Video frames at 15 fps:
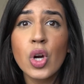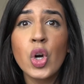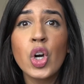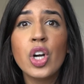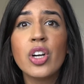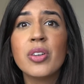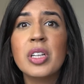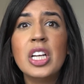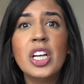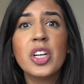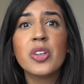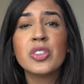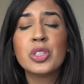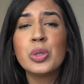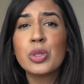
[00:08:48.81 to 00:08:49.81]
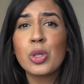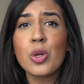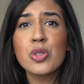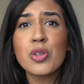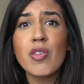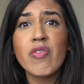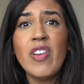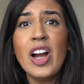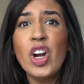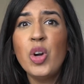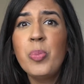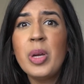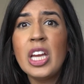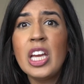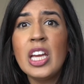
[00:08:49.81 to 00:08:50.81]
or too close to a
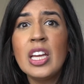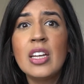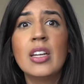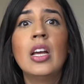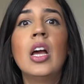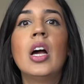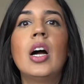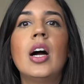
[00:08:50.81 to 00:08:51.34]
fire pit,